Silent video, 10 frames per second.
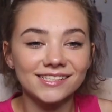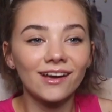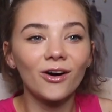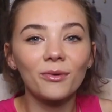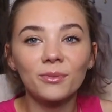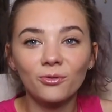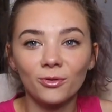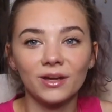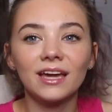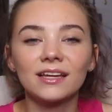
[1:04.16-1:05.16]
So
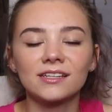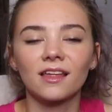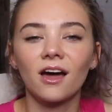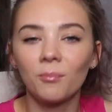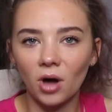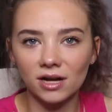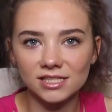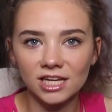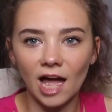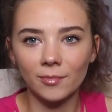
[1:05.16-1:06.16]
before we get into the
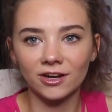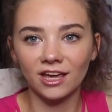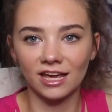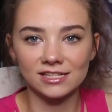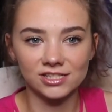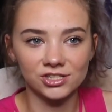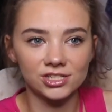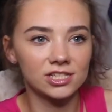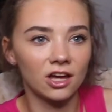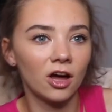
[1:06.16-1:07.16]
unboxing, I'm going to answer
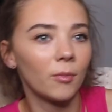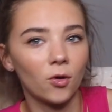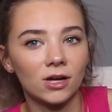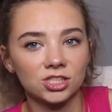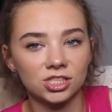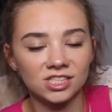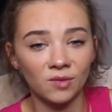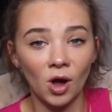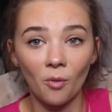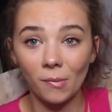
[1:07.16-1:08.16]
some questions
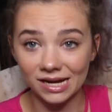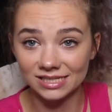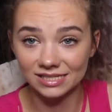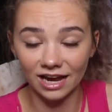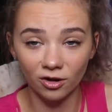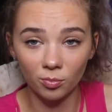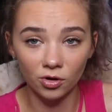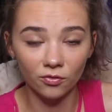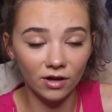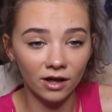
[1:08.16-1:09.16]
about my style
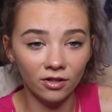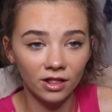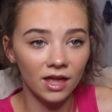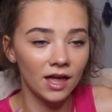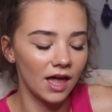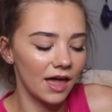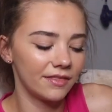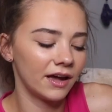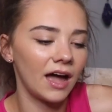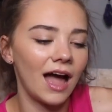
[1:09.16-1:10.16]
profile
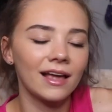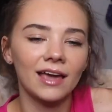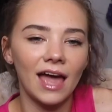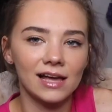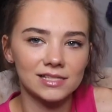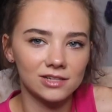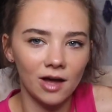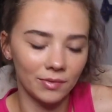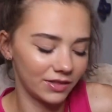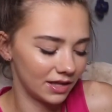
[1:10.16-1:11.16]
that I get asked
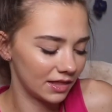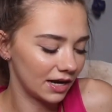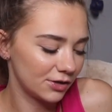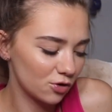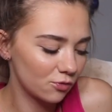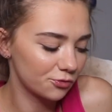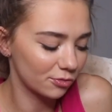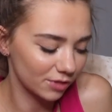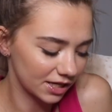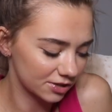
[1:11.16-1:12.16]
commonly that I don't
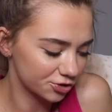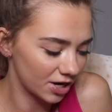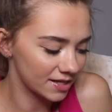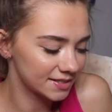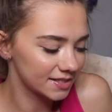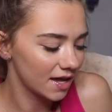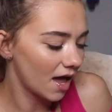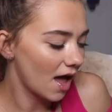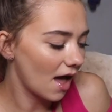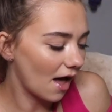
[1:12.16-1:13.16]
normally address.
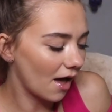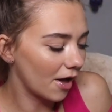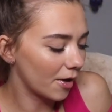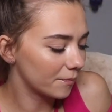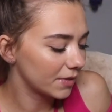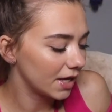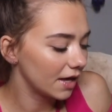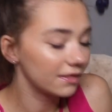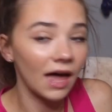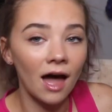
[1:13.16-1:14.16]
The
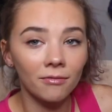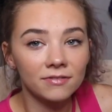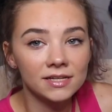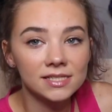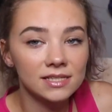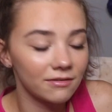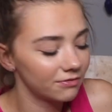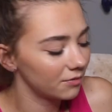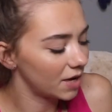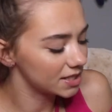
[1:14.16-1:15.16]
outfits that
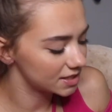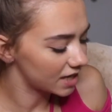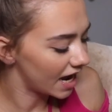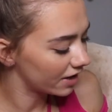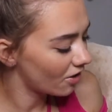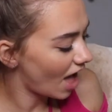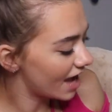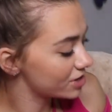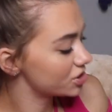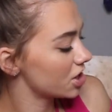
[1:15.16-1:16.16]
fit my style,
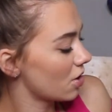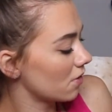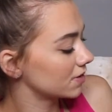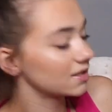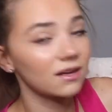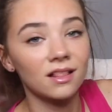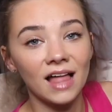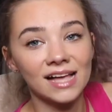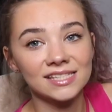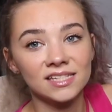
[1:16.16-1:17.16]
I chose
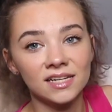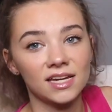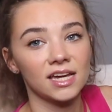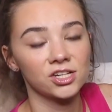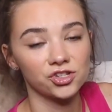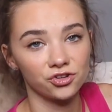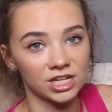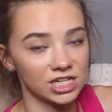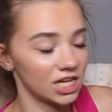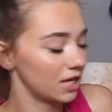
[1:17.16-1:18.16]
classic and
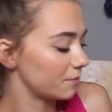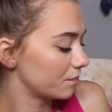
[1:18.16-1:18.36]
trendy.